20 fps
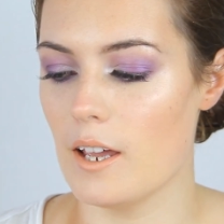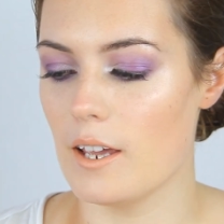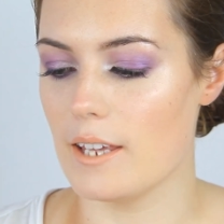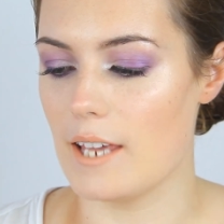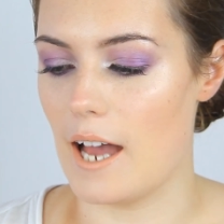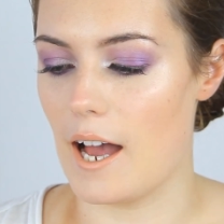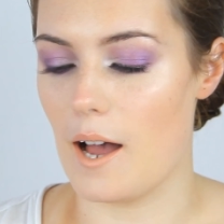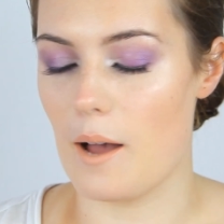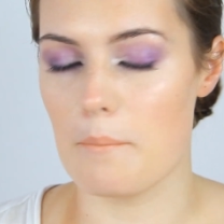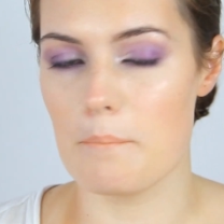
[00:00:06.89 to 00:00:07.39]

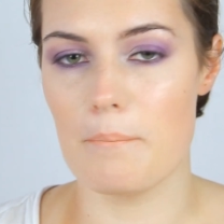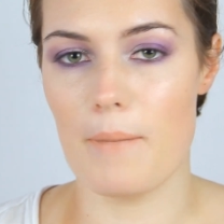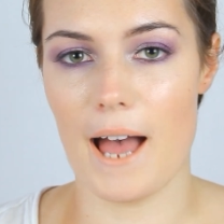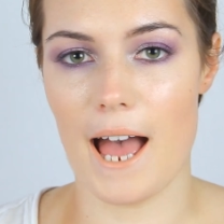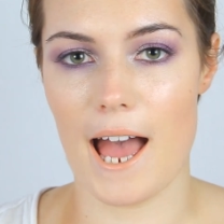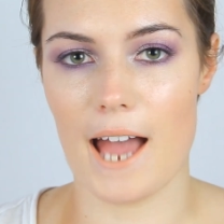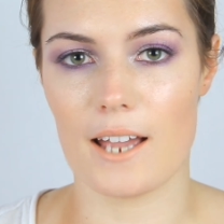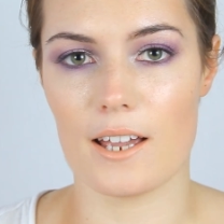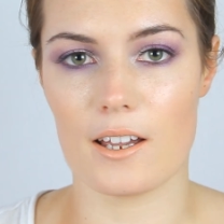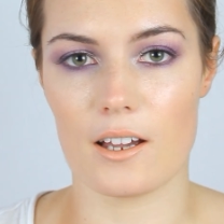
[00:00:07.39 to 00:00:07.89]
Yeah, I'm
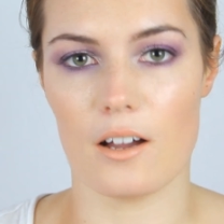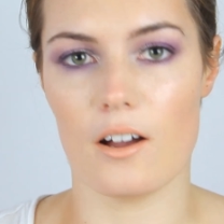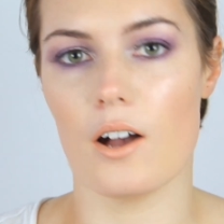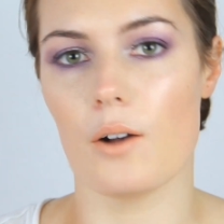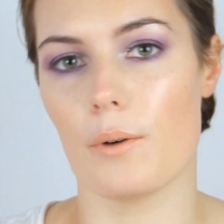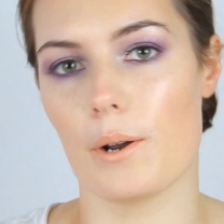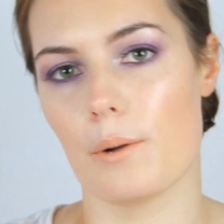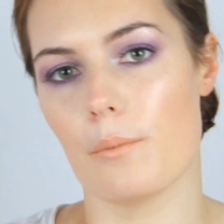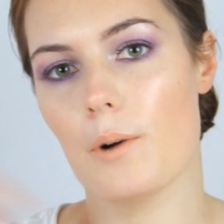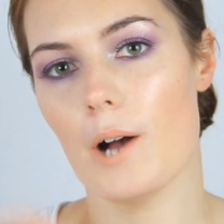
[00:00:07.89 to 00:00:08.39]
back.
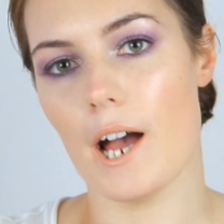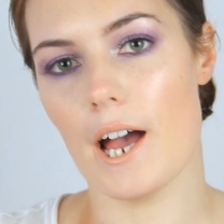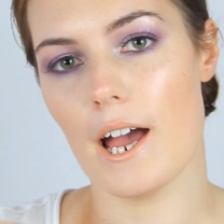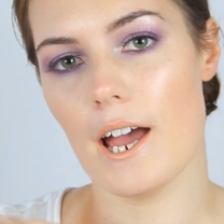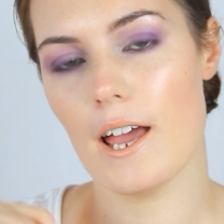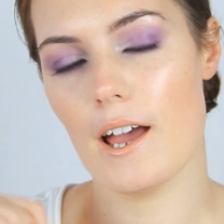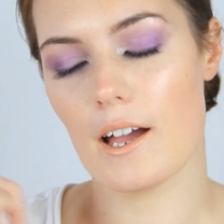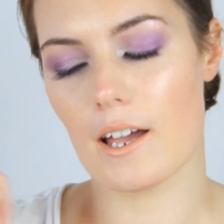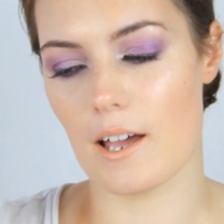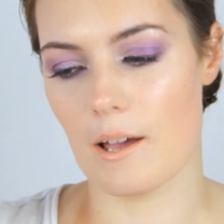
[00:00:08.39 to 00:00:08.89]
I went
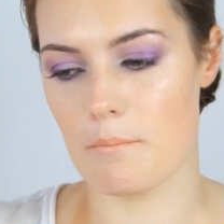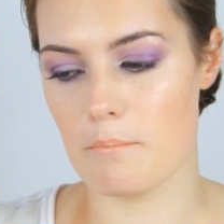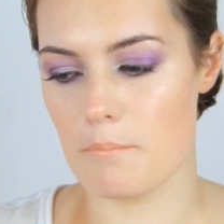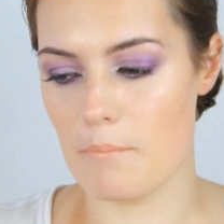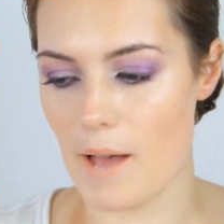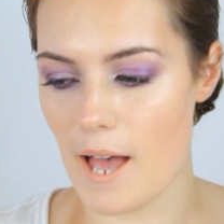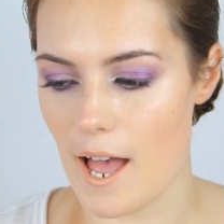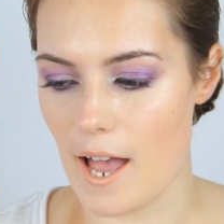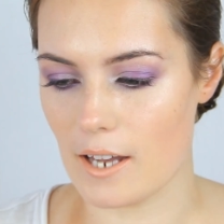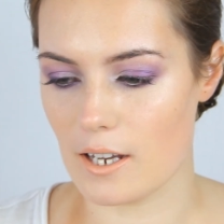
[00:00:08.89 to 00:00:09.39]
away, I came
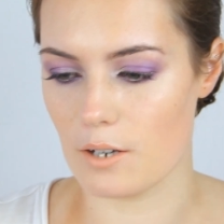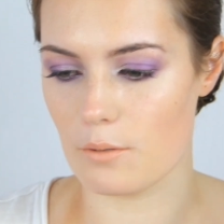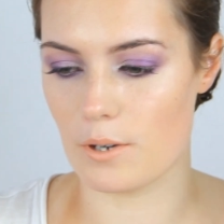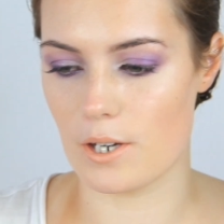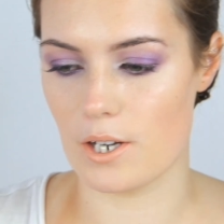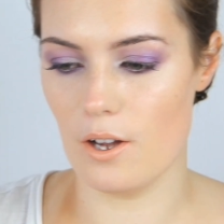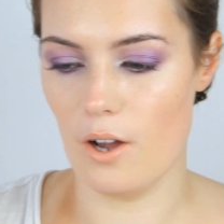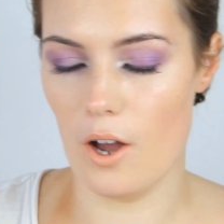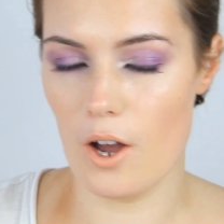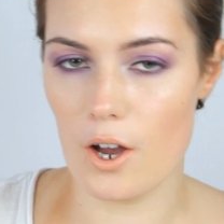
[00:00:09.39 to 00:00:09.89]
back, I
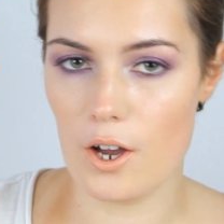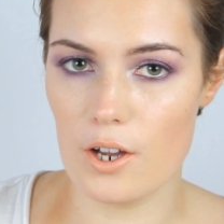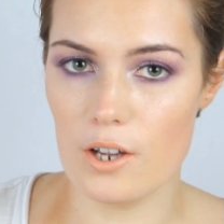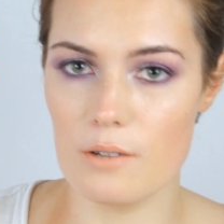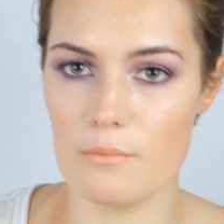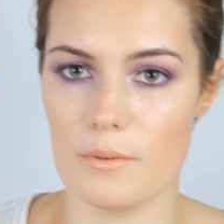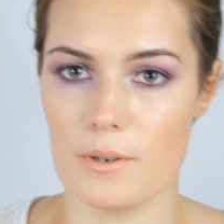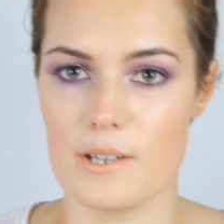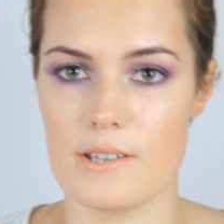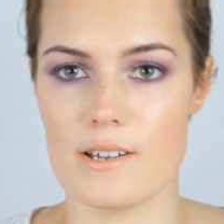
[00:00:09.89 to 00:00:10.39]
went
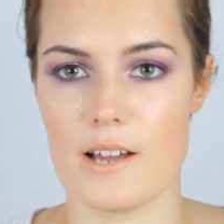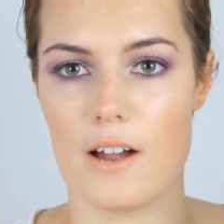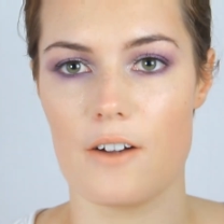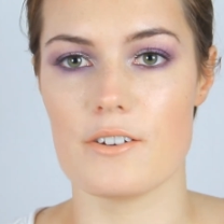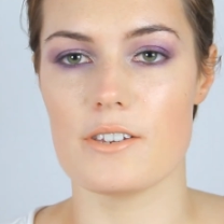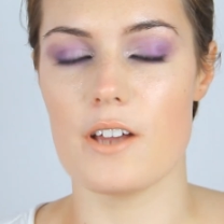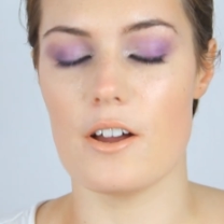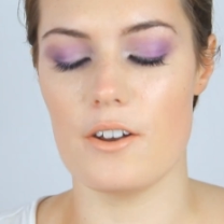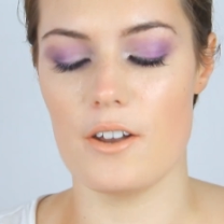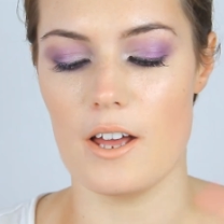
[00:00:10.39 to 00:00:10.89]
home, I went to
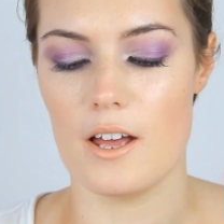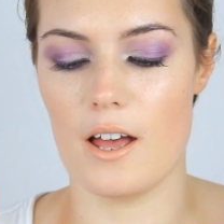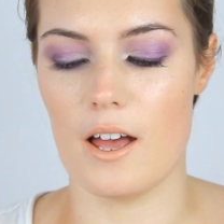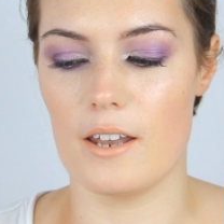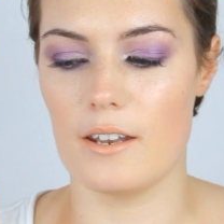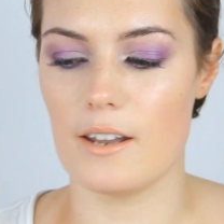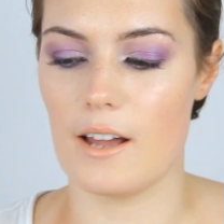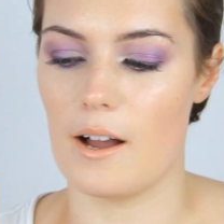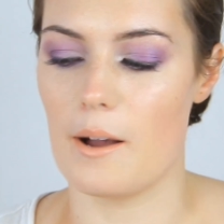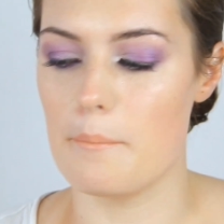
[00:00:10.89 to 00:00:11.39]
Arizona,
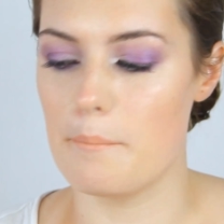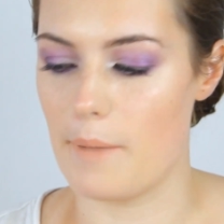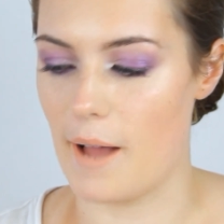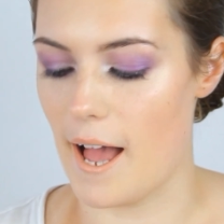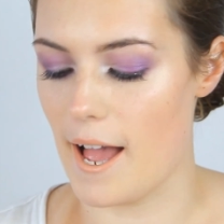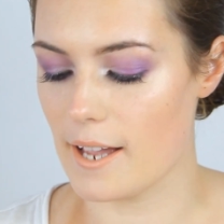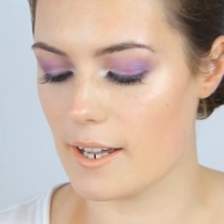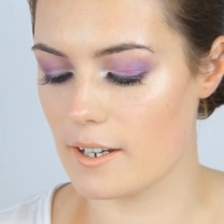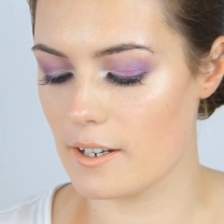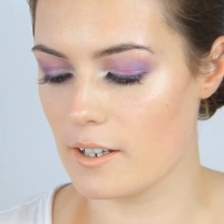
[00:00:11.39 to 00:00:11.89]
and now I'm
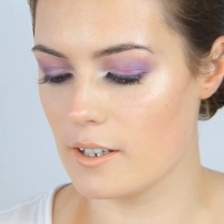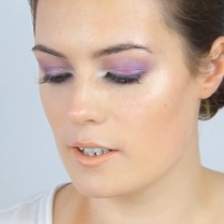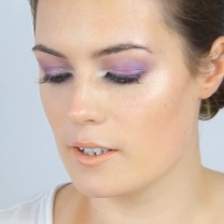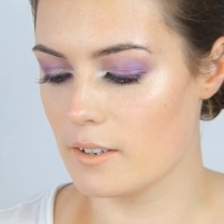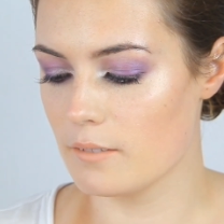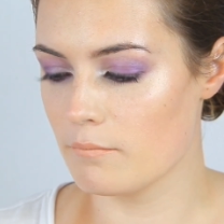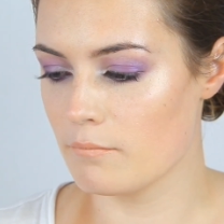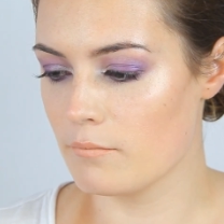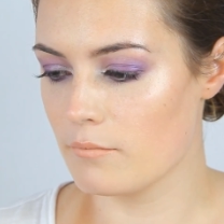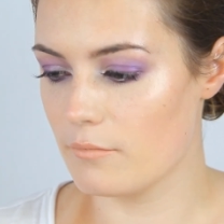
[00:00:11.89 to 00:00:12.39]
back
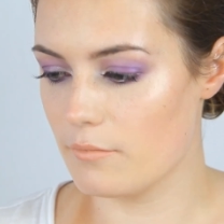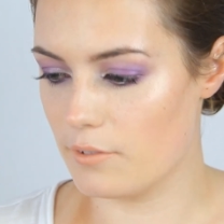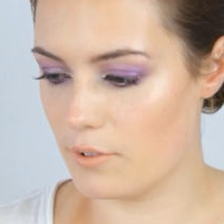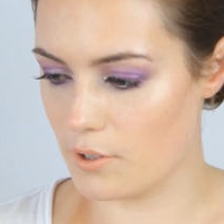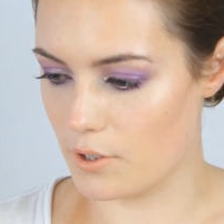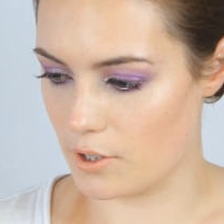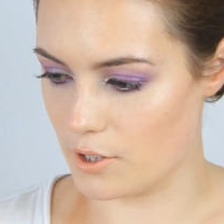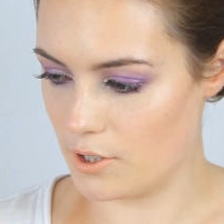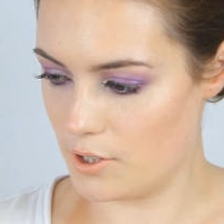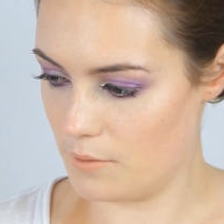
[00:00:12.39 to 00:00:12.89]
for
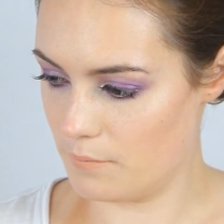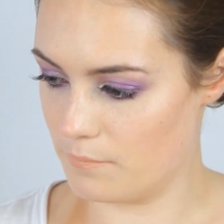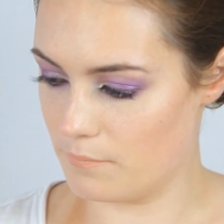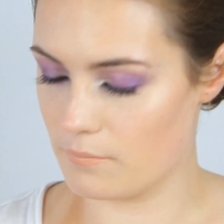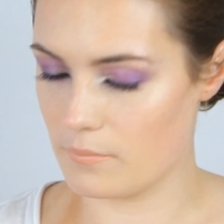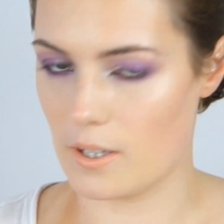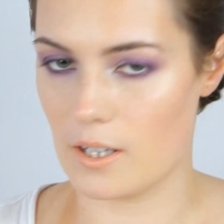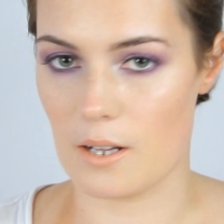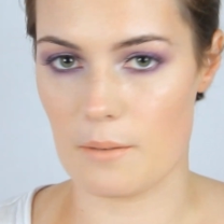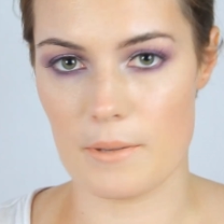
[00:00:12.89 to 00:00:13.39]
good.
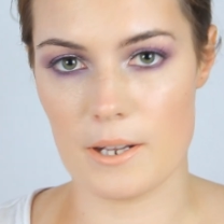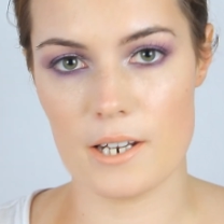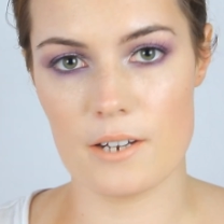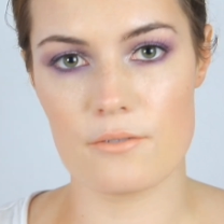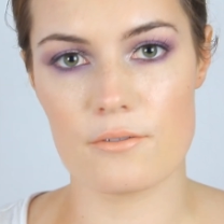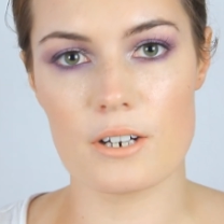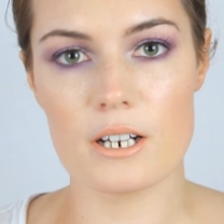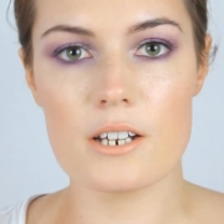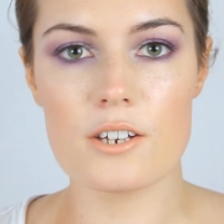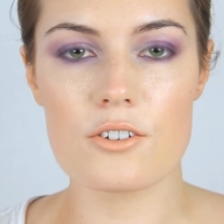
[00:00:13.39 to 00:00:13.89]
And I'm in
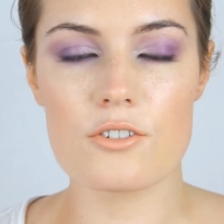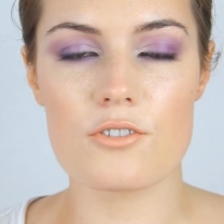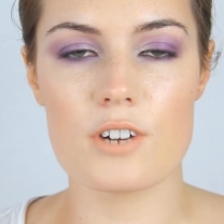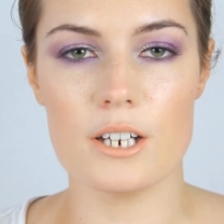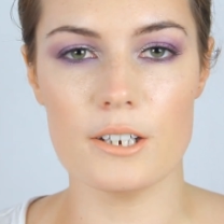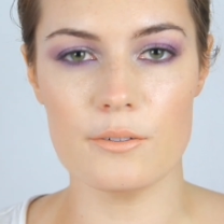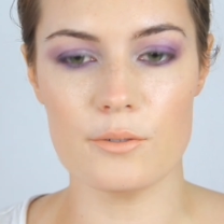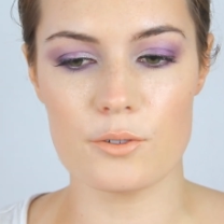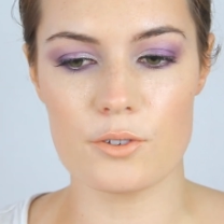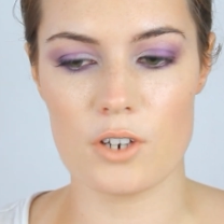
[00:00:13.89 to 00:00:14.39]
a really
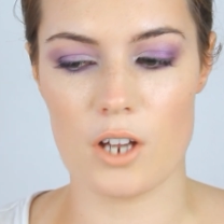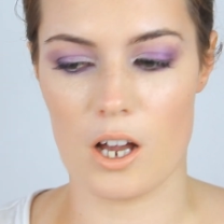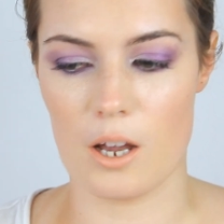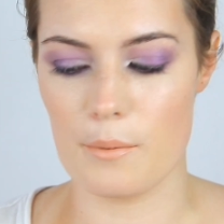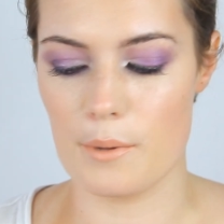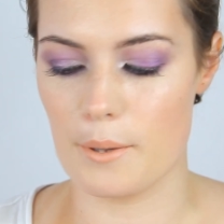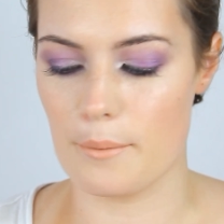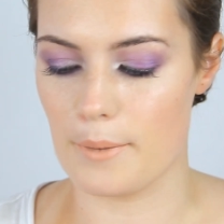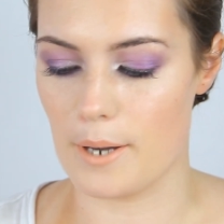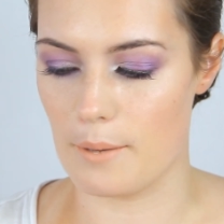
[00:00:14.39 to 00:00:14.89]
stressful
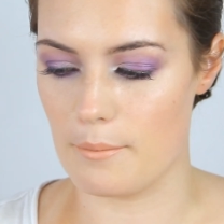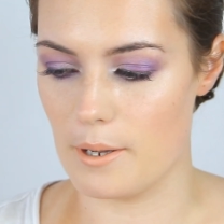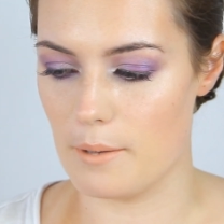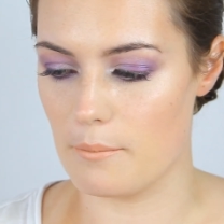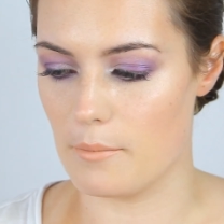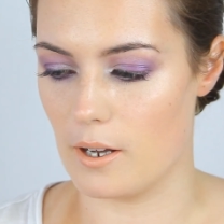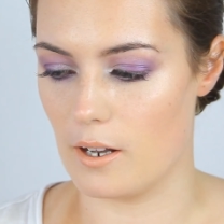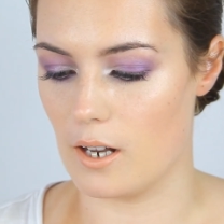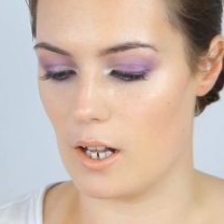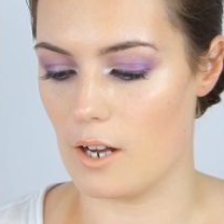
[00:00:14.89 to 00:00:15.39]
time at the moment
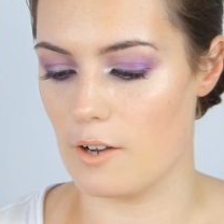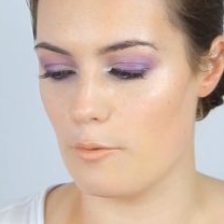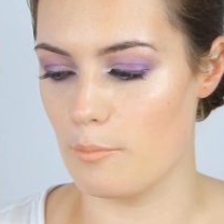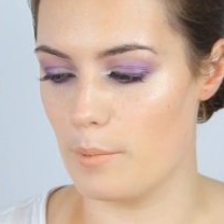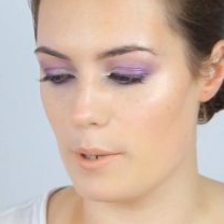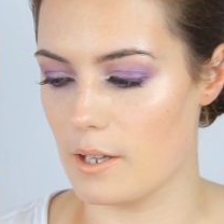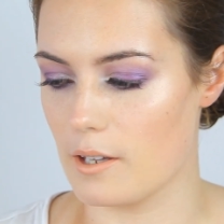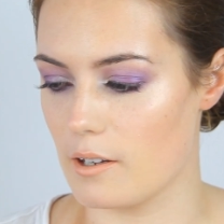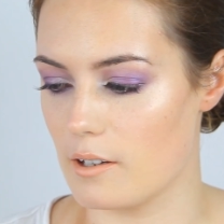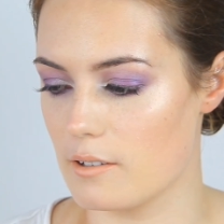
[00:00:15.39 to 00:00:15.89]
in my life
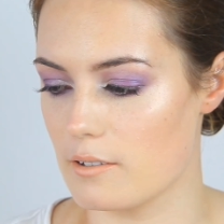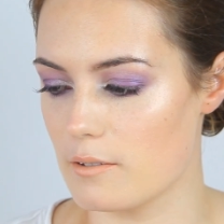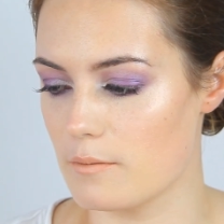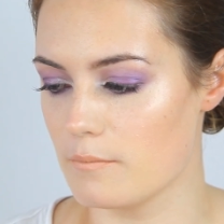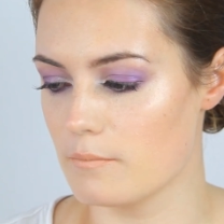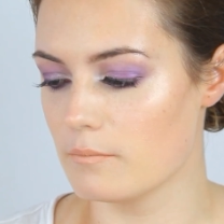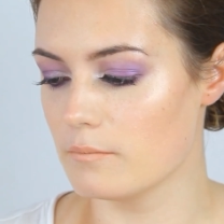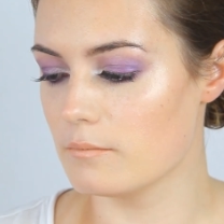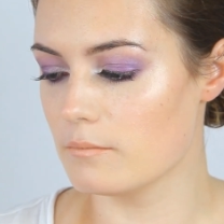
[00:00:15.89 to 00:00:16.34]
because,